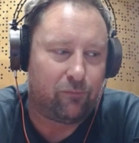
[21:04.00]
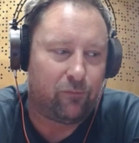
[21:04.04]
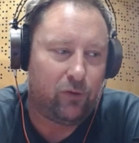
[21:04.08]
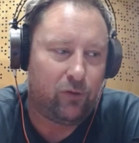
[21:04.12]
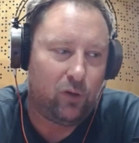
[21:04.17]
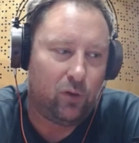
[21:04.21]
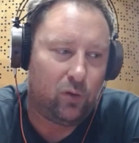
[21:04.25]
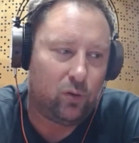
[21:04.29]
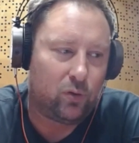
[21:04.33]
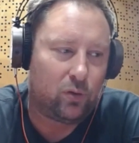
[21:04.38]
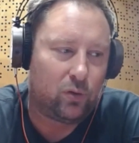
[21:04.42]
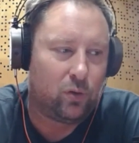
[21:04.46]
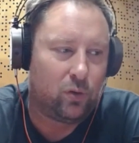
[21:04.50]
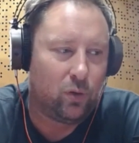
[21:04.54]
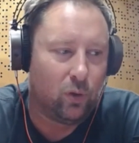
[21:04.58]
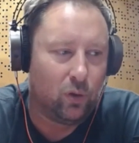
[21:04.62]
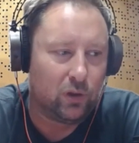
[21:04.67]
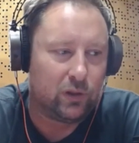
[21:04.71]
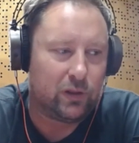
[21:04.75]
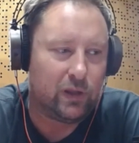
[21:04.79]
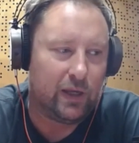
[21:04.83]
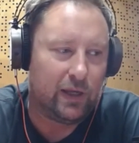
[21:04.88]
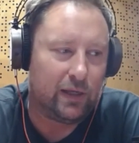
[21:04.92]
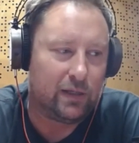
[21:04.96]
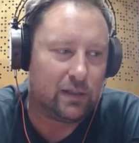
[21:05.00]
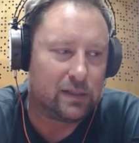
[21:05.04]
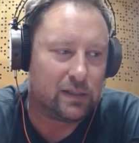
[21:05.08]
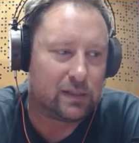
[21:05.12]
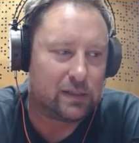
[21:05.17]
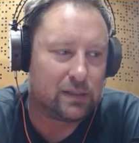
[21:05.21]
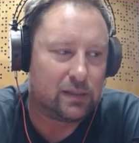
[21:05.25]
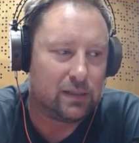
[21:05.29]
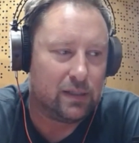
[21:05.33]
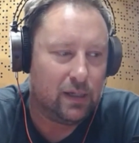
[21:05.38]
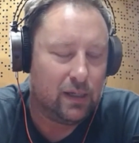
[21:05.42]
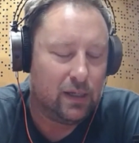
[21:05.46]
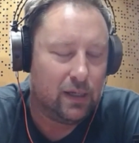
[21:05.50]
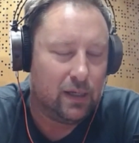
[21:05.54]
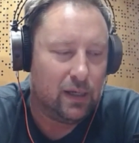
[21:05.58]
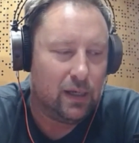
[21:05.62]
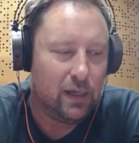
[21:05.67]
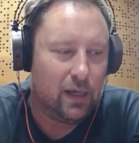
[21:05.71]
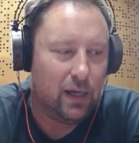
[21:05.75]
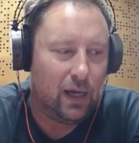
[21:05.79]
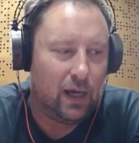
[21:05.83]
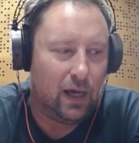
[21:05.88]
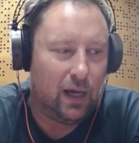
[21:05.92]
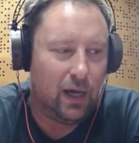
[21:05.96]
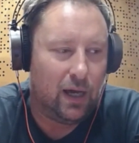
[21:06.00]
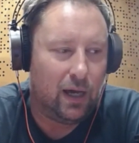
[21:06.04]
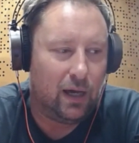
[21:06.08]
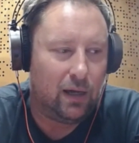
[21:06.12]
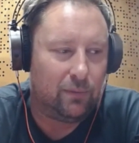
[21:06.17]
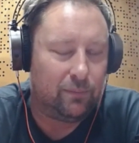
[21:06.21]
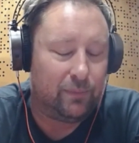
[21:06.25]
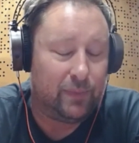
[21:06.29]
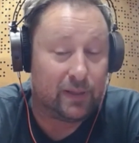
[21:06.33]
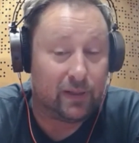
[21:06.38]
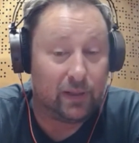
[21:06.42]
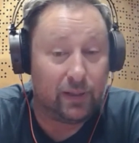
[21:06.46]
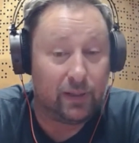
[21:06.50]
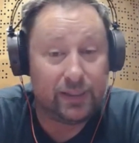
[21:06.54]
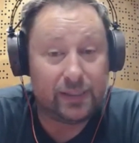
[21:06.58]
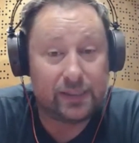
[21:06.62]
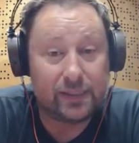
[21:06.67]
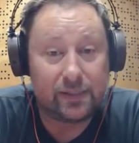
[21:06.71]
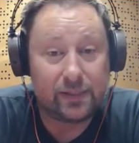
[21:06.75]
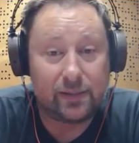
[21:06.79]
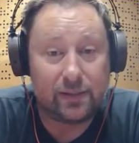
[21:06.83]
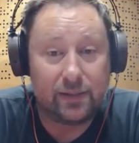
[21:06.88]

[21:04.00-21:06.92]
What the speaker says: few cool things. At least